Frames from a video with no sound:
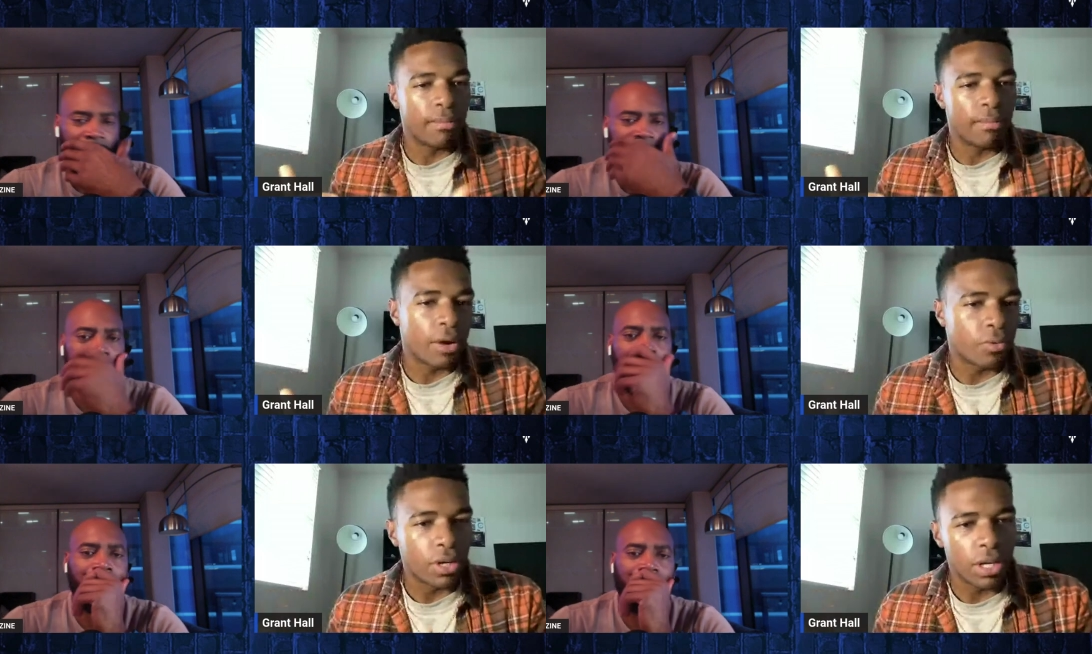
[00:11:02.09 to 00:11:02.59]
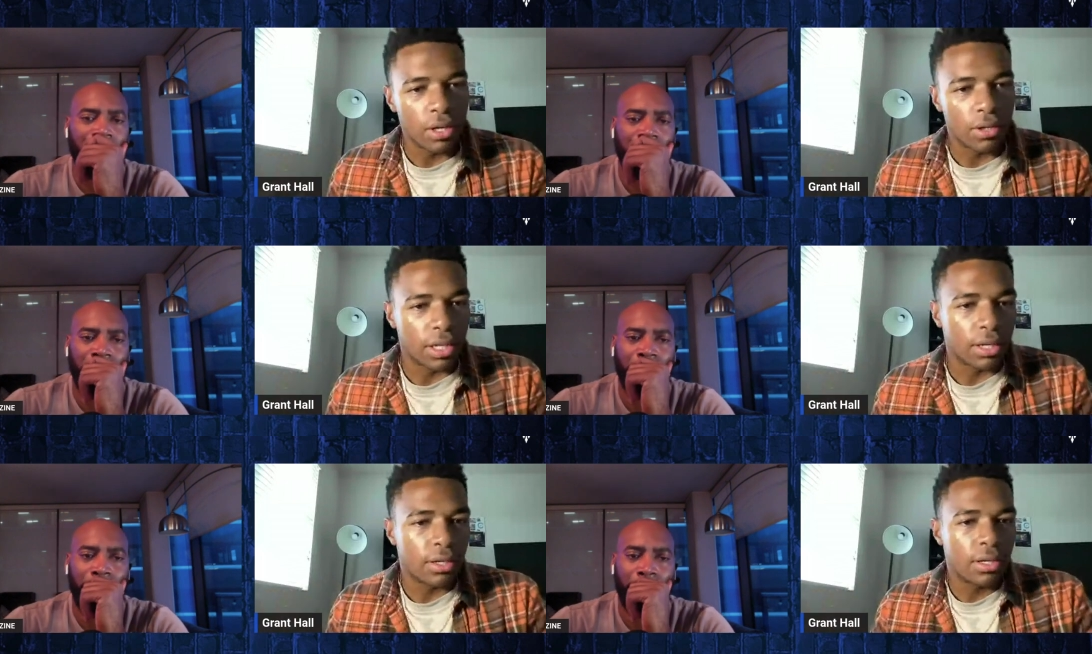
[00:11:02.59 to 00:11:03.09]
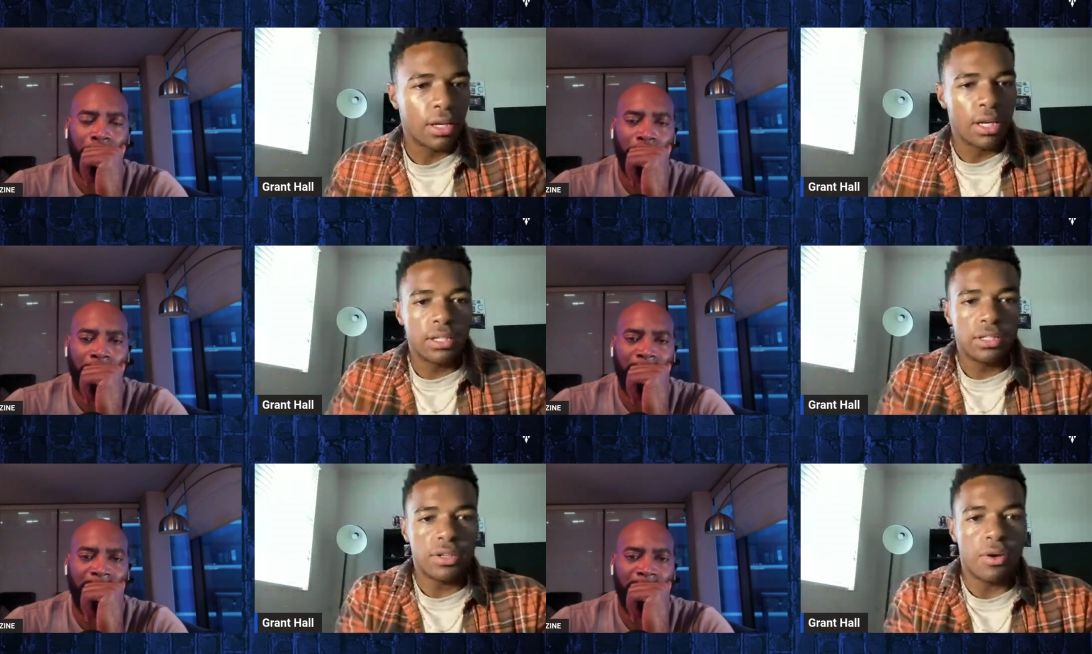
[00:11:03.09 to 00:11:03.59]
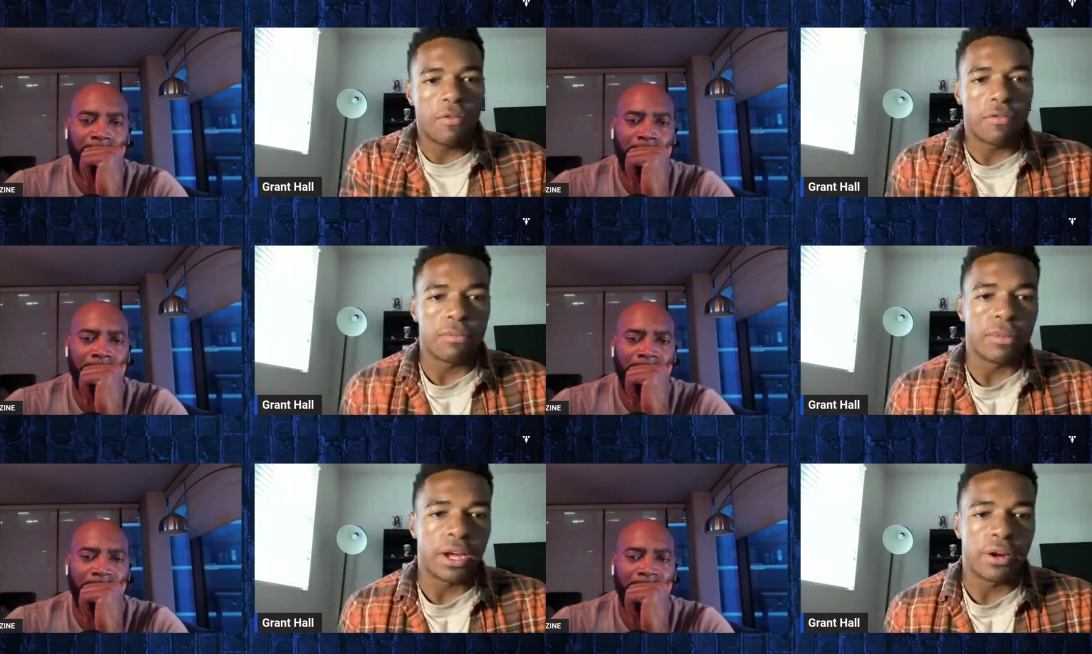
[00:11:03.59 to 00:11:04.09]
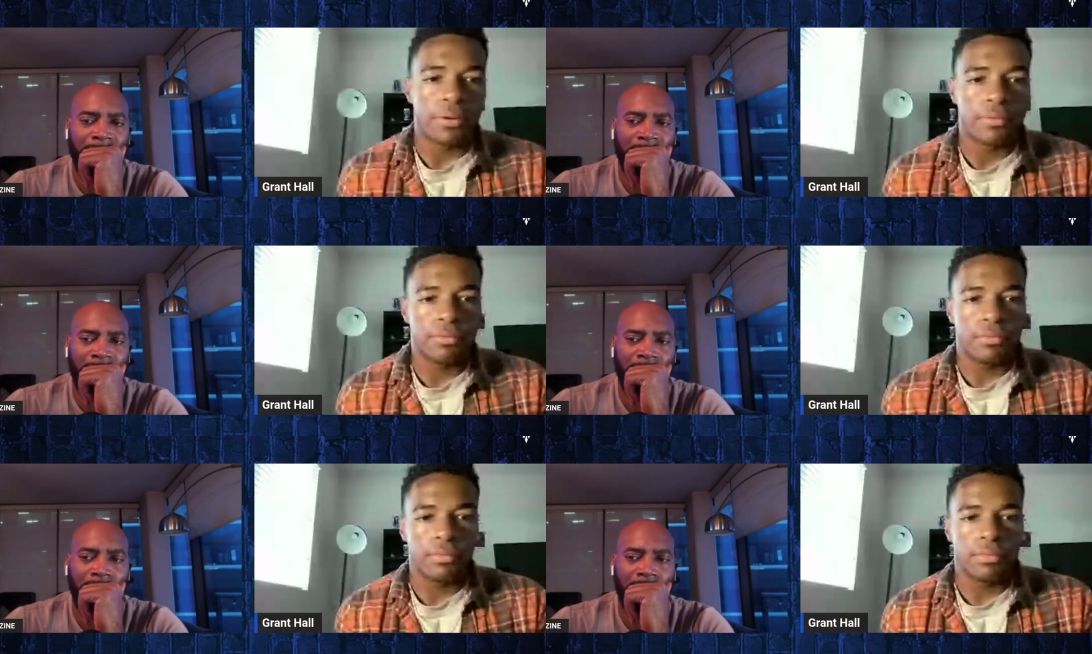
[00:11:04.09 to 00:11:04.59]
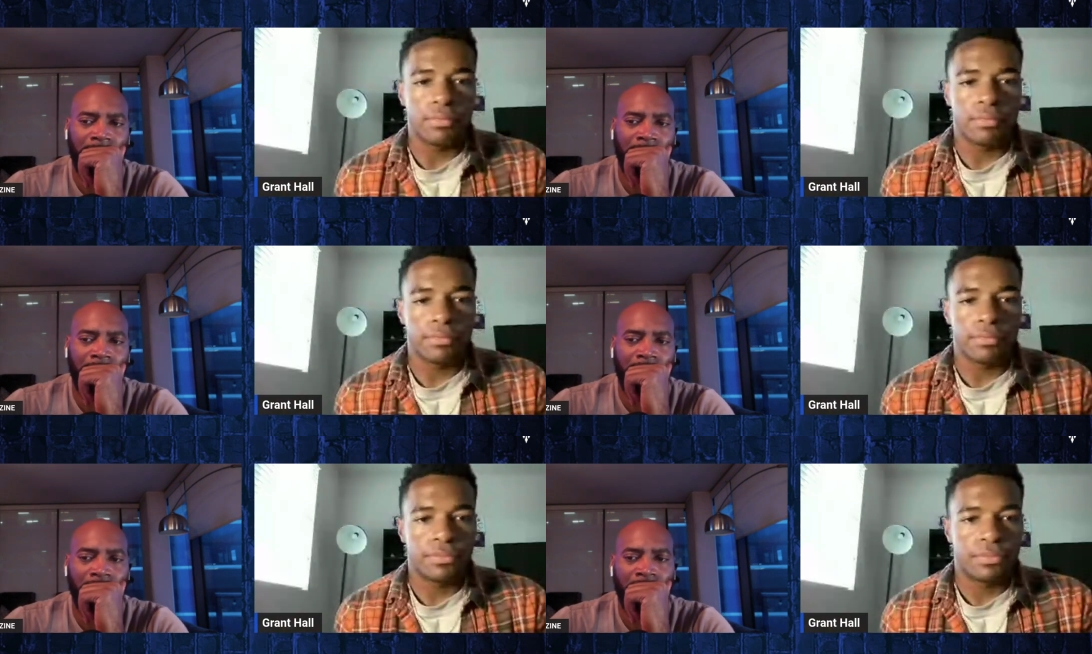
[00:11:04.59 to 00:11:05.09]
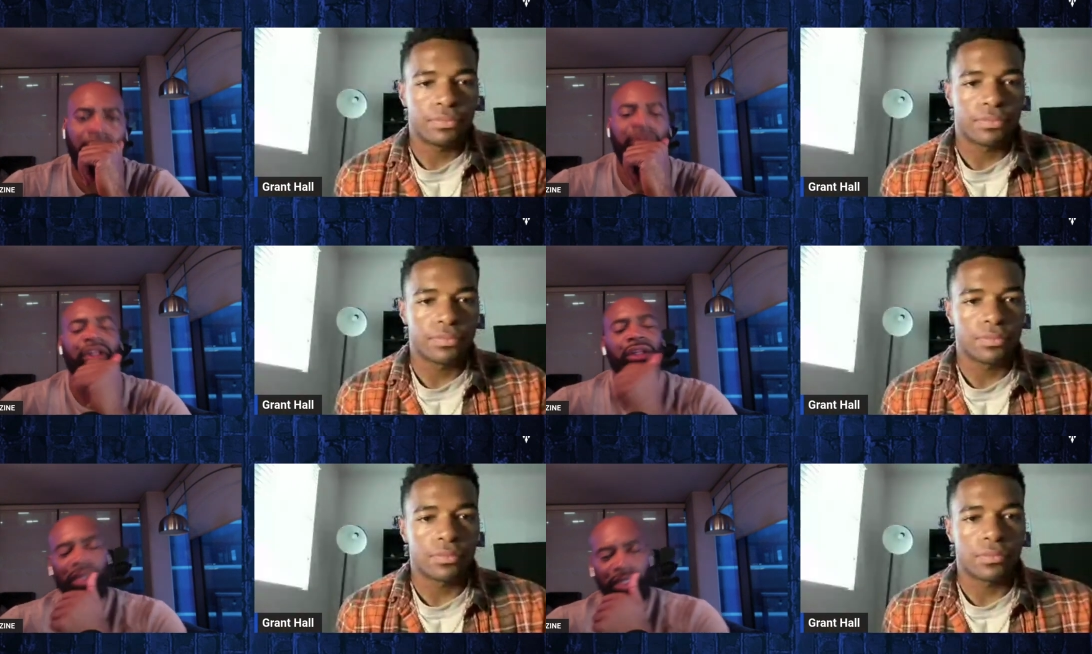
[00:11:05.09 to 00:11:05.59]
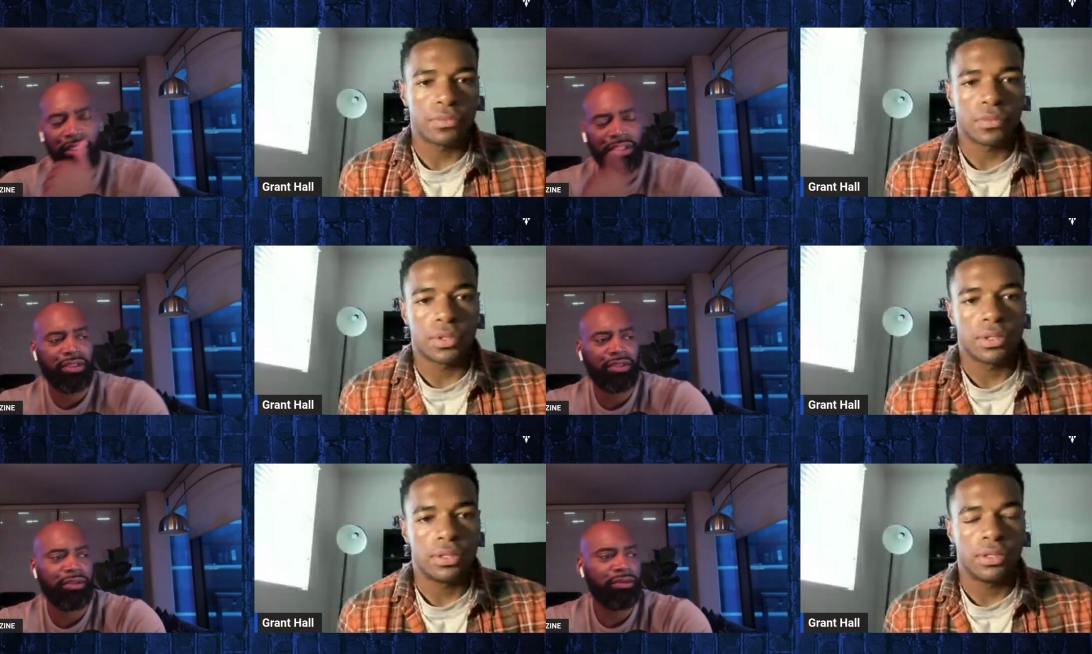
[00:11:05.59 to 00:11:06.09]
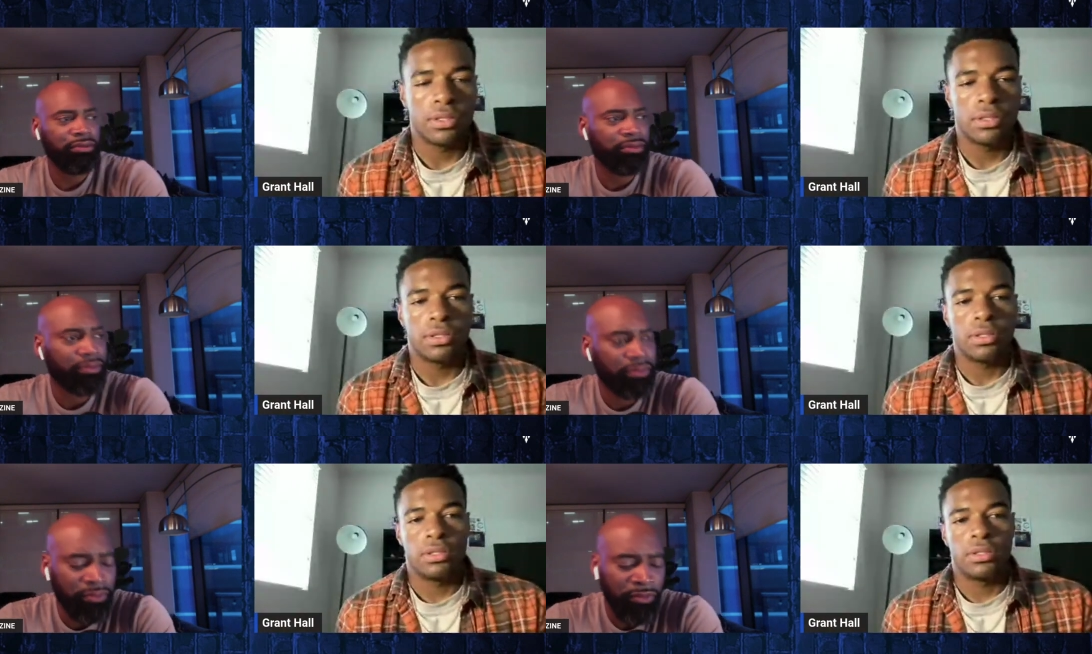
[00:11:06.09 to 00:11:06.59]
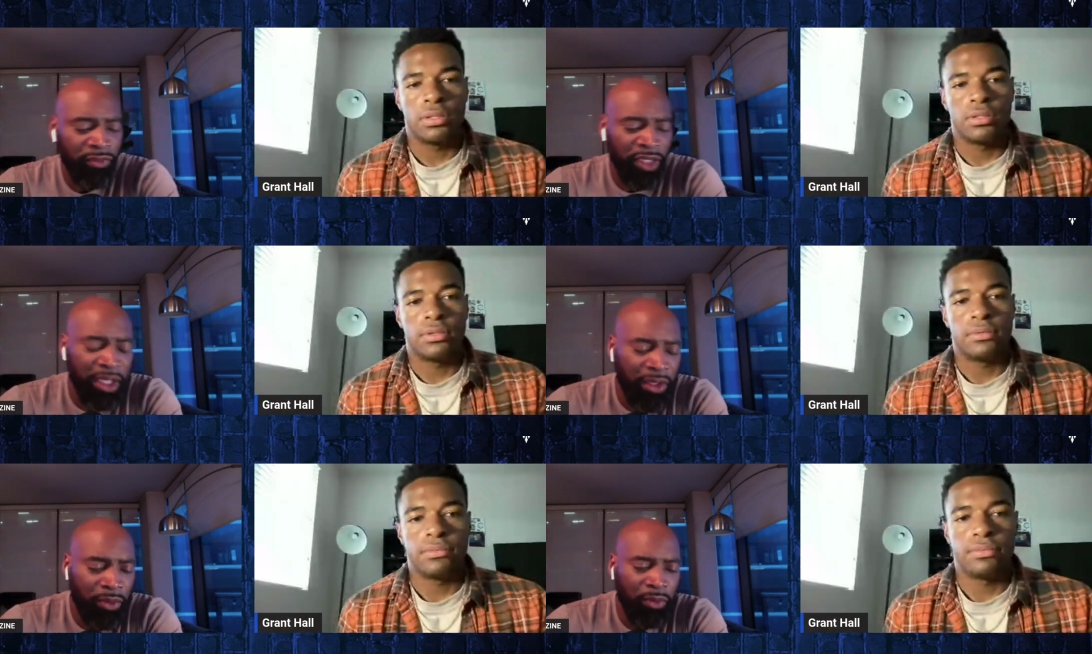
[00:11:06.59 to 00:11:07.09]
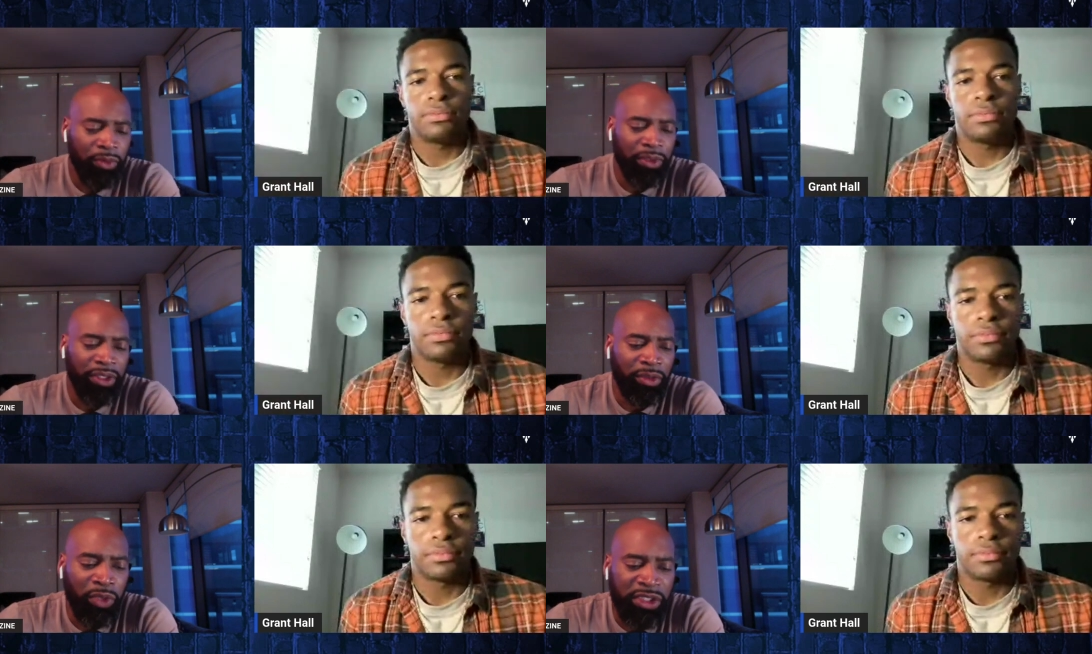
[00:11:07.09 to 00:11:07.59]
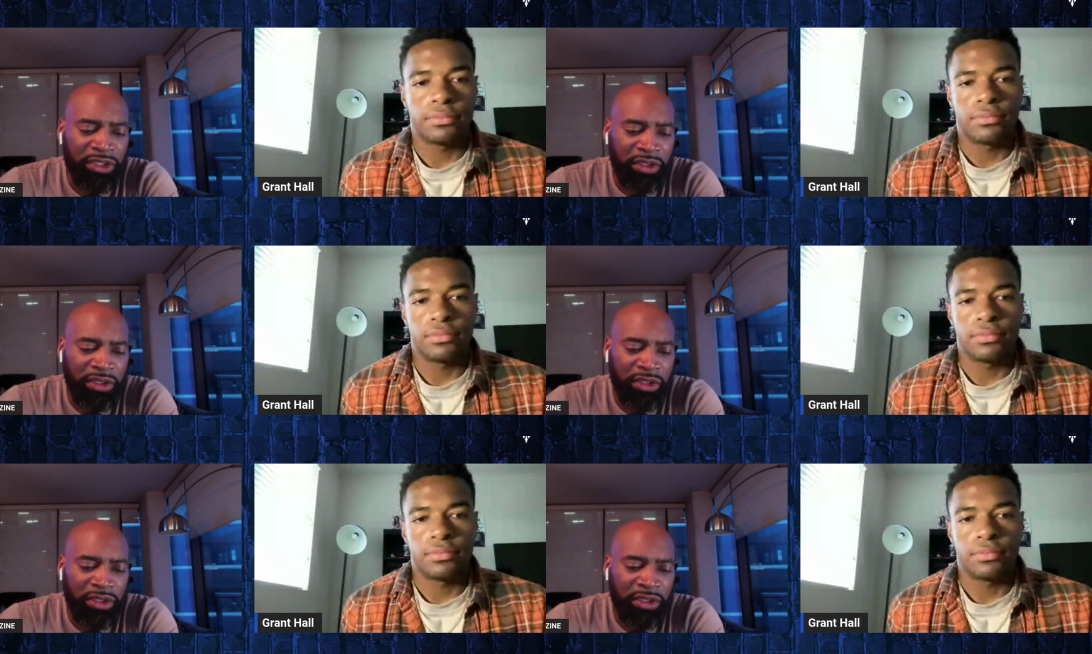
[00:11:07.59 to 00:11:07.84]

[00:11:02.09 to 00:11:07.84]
Speaker 1: up my reel and just going from there.
Speaker 2: Nice. Was